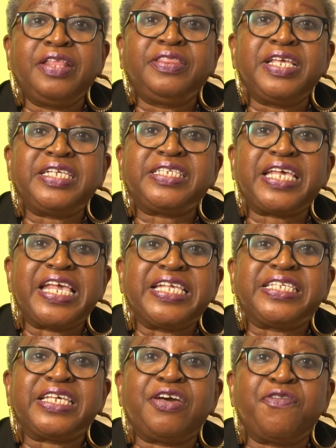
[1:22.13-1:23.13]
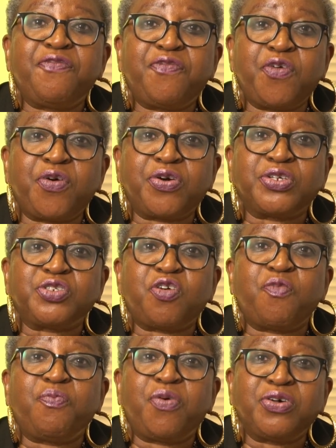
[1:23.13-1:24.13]
This is a focus
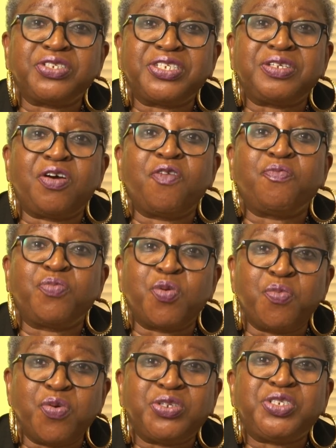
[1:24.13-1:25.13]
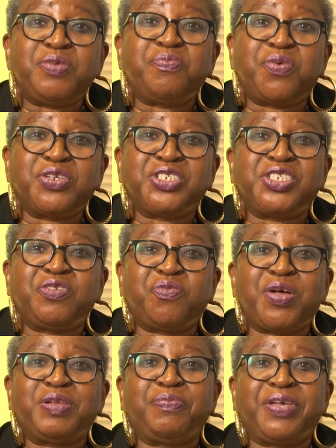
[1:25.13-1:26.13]
of positive, of promoting positive
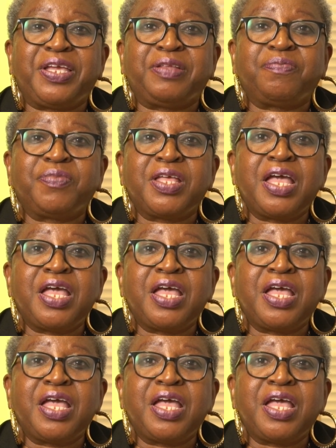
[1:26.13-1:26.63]
well-being.